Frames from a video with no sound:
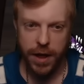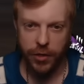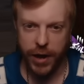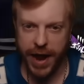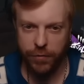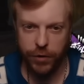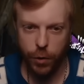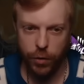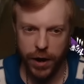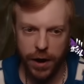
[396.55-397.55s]
and then have to
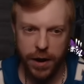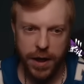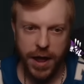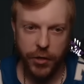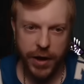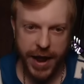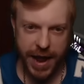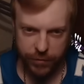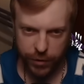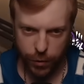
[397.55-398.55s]
go there, and then
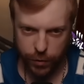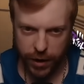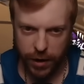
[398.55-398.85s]
have to go there.